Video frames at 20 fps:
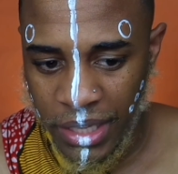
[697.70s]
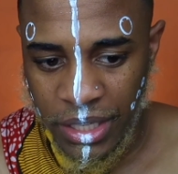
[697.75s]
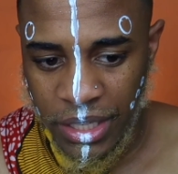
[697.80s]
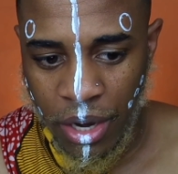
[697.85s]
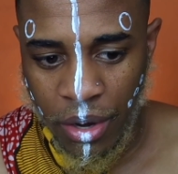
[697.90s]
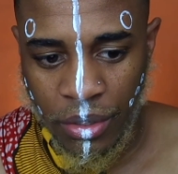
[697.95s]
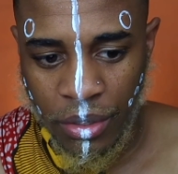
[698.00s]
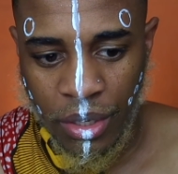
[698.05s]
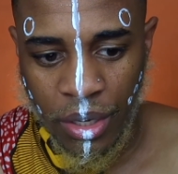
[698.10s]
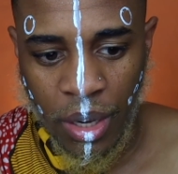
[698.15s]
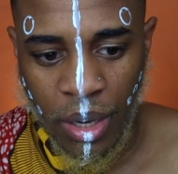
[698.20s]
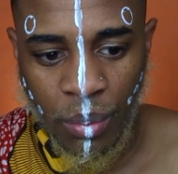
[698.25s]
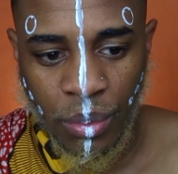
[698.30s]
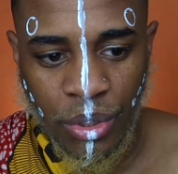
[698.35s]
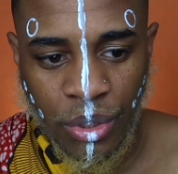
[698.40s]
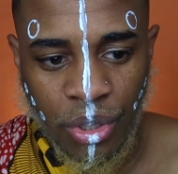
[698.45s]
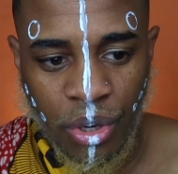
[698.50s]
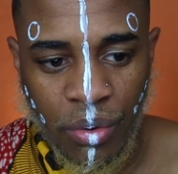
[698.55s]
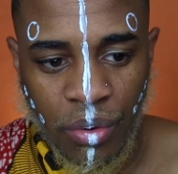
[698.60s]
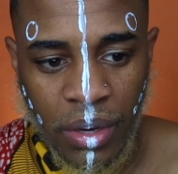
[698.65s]
character name
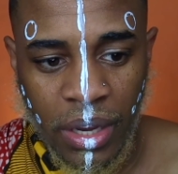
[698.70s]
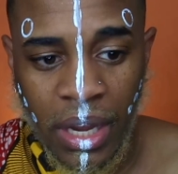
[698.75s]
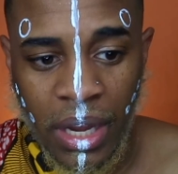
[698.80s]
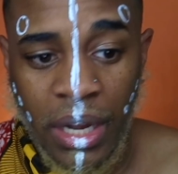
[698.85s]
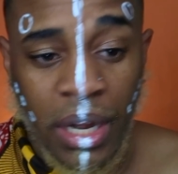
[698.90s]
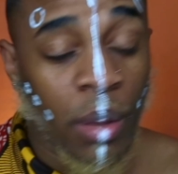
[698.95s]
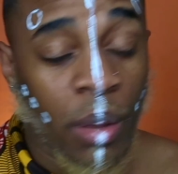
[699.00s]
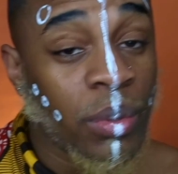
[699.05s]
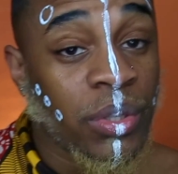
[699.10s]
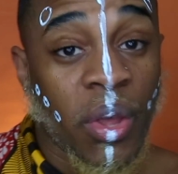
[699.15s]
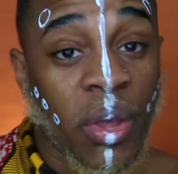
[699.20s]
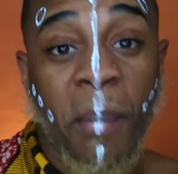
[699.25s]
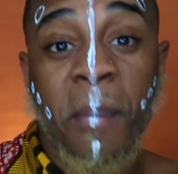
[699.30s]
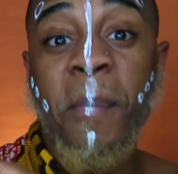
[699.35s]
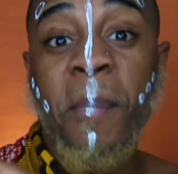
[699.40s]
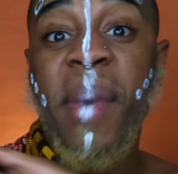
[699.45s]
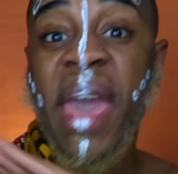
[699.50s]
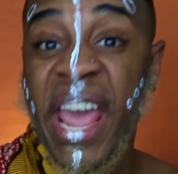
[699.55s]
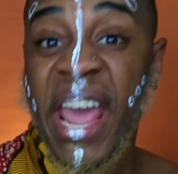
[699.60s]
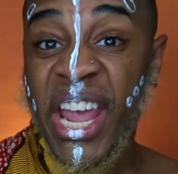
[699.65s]
was Zuri, and it was a
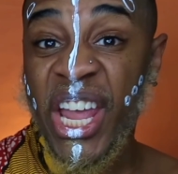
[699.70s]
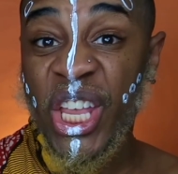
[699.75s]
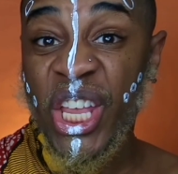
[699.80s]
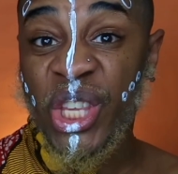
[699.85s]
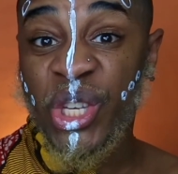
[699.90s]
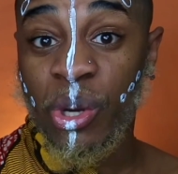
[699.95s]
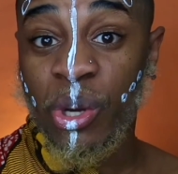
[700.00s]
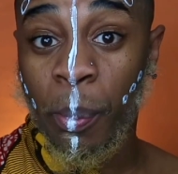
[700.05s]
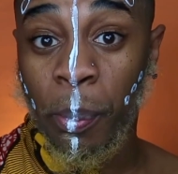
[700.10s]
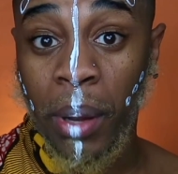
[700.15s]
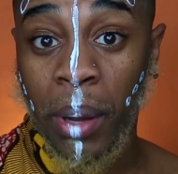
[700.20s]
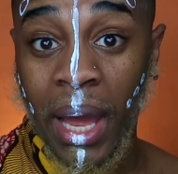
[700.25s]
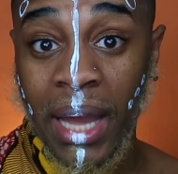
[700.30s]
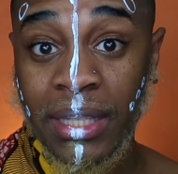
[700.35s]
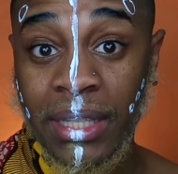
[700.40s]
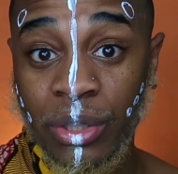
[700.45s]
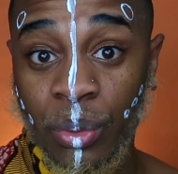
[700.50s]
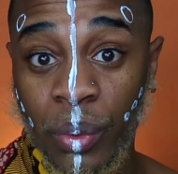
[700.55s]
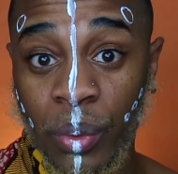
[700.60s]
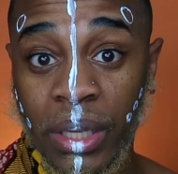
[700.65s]
major
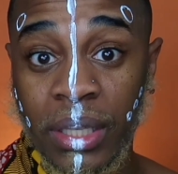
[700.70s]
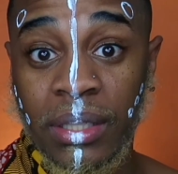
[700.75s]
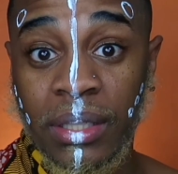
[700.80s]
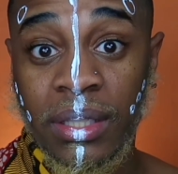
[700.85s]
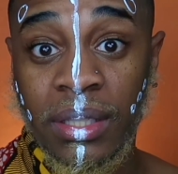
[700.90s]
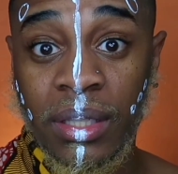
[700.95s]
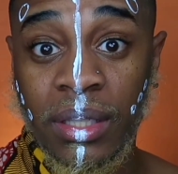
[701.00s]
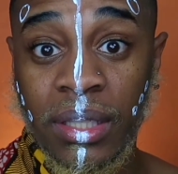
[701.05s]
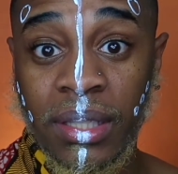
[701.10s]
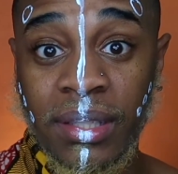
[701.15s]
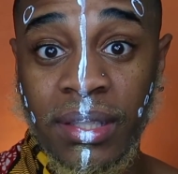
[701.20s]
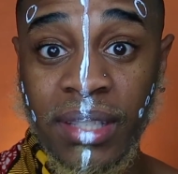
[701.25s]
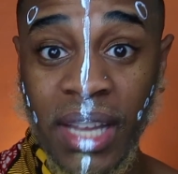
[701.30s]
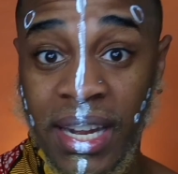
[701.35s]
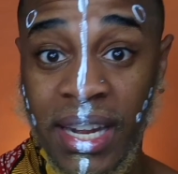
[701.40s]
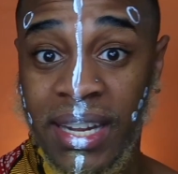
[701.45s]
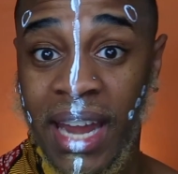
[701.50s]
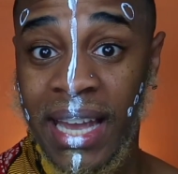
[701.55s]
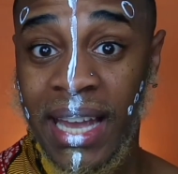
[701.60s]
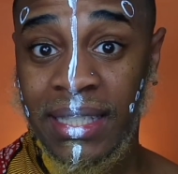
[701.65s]
plot twist.
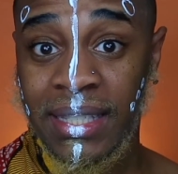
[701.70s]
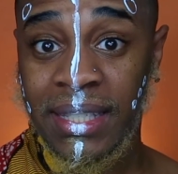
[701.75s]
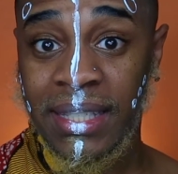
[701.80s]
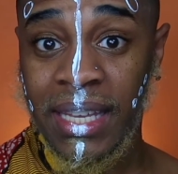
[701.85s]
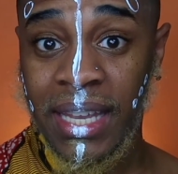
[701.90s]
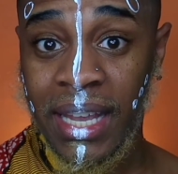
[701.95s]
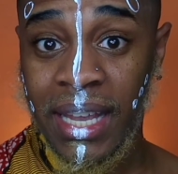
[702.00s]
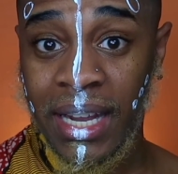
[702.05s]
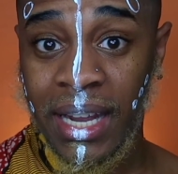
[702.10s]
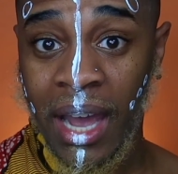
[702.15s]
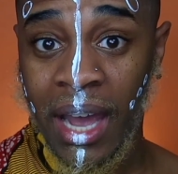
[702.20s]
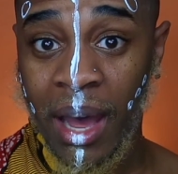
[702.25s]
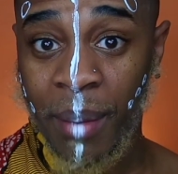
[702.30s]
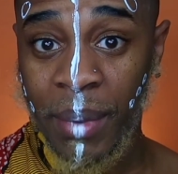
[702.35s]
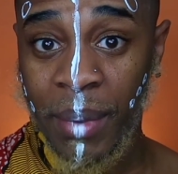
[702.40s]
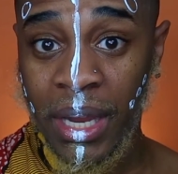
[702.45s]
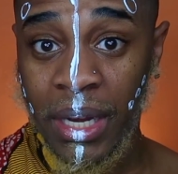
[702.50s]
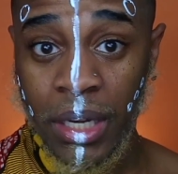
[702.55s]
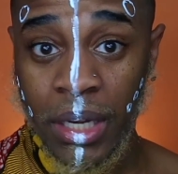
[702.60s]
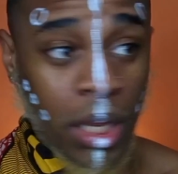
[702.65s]
Did not see it
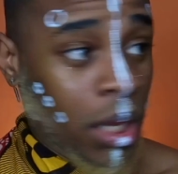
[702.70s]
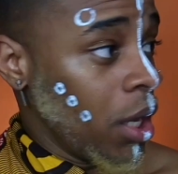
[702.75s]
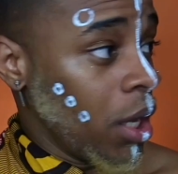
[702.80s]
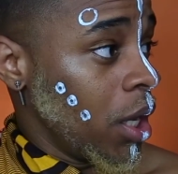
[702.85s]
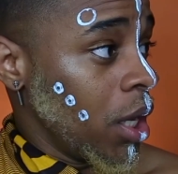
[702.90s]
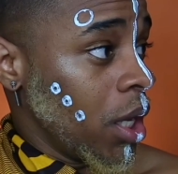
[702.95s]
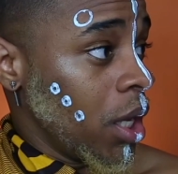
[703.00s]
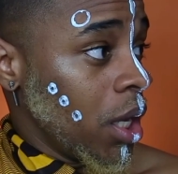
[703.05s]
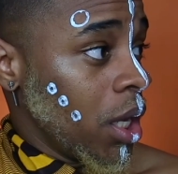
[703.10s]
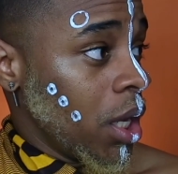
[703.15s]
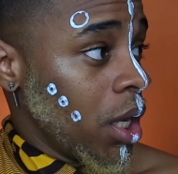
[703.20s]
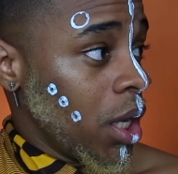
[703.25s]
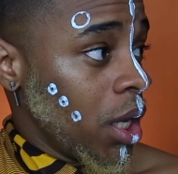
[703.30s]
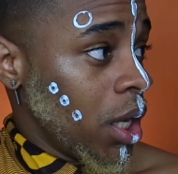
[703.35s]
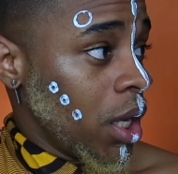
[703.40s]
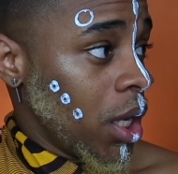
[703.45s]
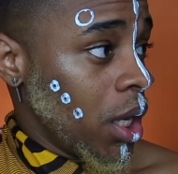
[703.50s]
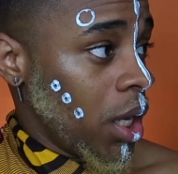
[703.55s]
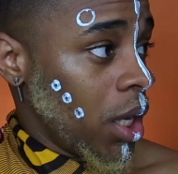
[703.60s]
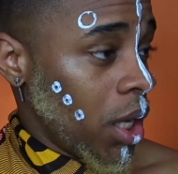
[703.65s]
coming.
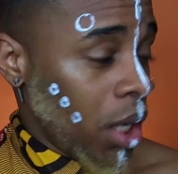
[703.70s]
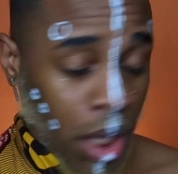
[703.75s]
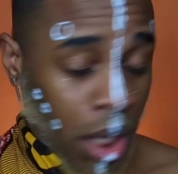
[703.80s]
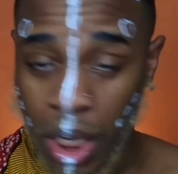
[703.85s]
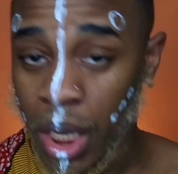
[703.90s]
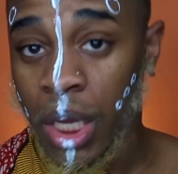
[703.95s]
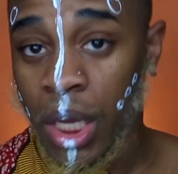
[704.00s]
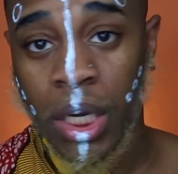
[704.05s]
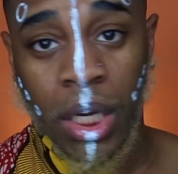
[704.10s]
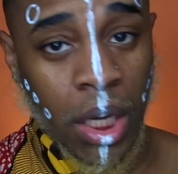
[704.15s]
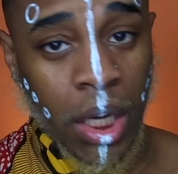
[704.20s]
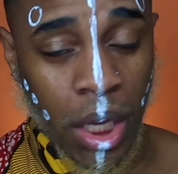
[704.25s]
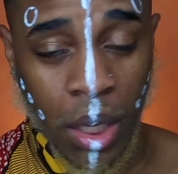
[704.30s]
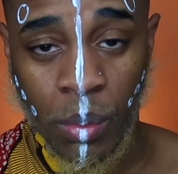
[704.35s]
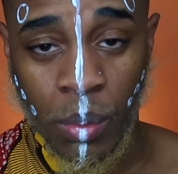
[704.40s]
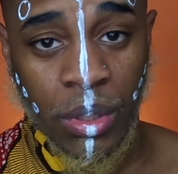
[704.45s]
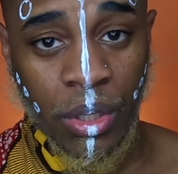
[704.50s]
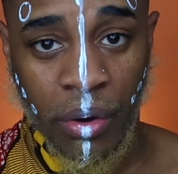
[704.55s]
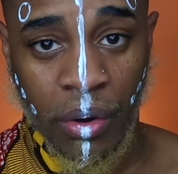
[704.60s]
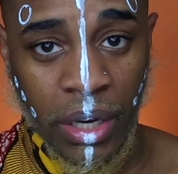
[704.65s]
And
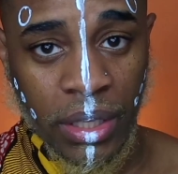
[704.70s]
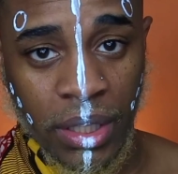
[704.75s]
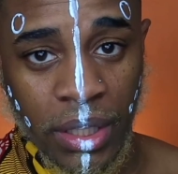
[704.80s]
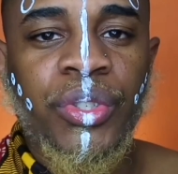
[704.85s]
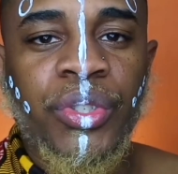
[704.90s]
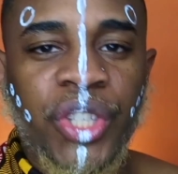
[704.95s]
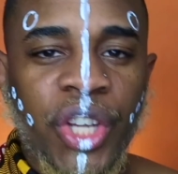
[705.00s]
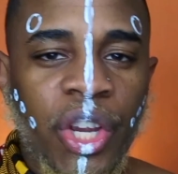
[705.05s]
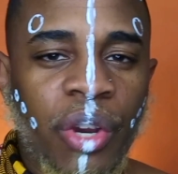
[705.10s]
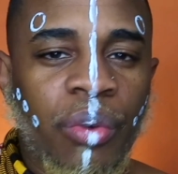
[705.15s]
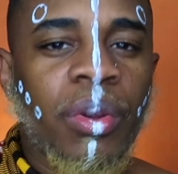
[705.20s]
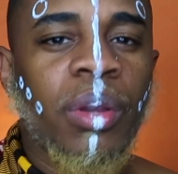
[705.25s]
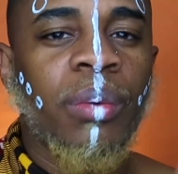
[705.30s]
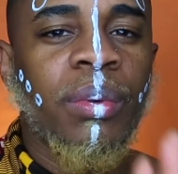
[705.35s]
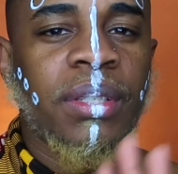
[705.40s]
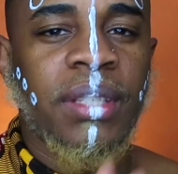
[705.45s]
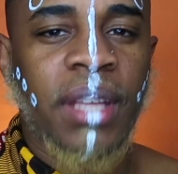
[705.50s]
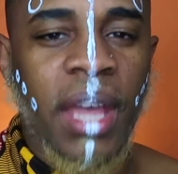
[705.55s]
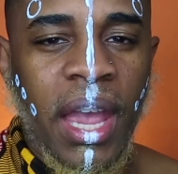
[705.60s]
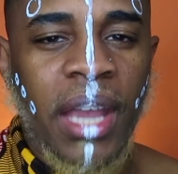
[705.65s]
it was crazy. Zuri
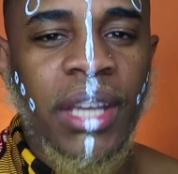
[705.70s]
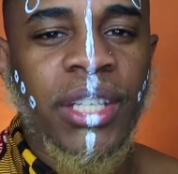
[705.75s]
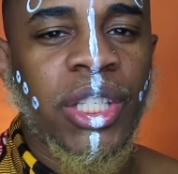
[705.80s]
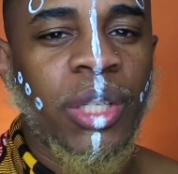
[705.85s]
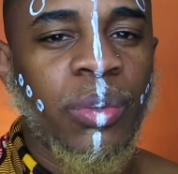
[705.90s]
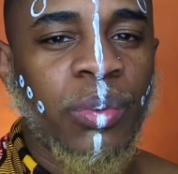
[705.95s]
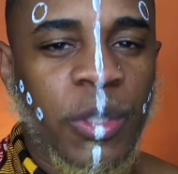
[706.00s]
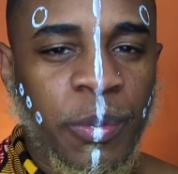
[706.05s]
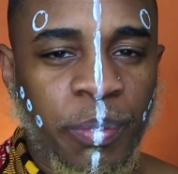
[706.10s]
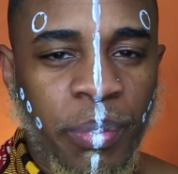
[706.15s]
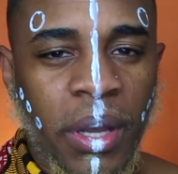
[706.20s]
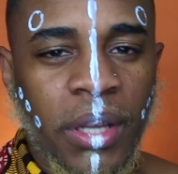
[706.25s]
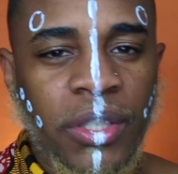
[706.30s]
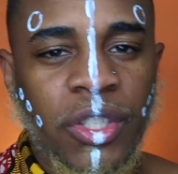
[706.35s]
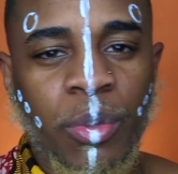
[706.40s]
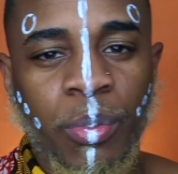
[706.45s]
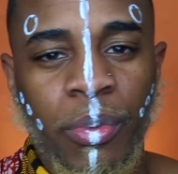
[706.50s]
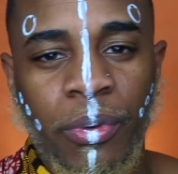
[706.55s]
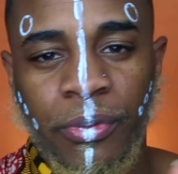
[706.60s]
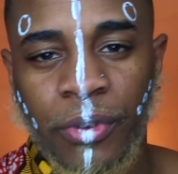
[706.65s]
was actually
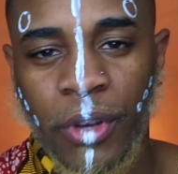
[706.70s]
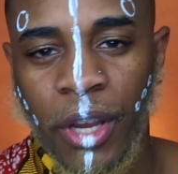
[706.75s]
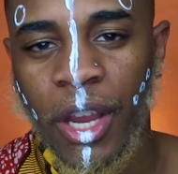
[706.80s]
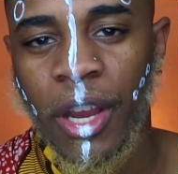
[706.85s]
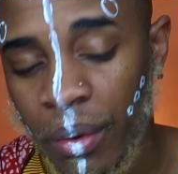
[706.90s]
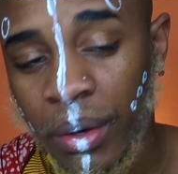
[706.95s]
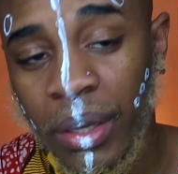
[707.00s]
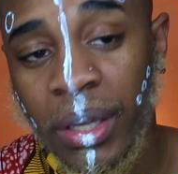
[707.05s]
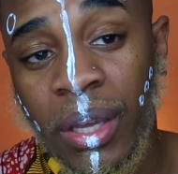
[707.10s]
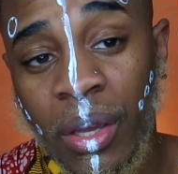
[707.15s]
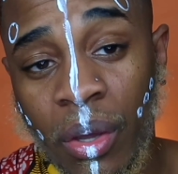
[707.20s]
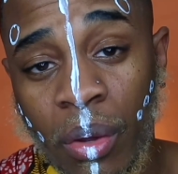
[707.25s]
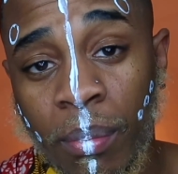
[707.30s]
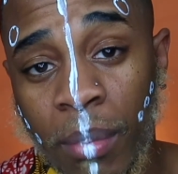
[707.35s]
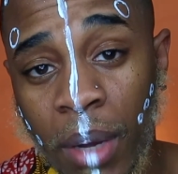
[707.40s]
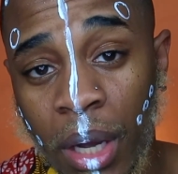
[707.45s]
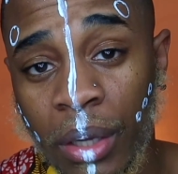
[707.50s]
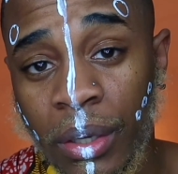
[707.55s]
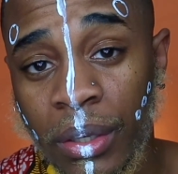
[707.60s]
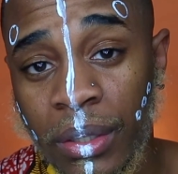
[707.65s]
responsible for Eric
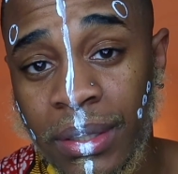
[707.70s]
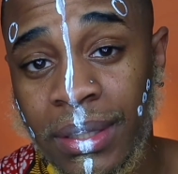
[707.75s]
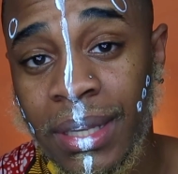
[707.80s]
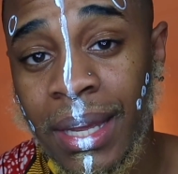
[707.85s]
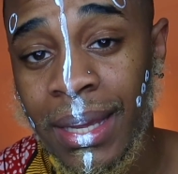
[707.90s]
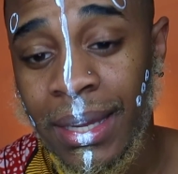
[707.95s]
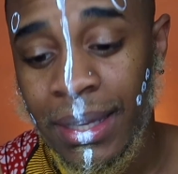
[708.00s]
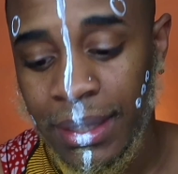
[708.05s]
Killmonger's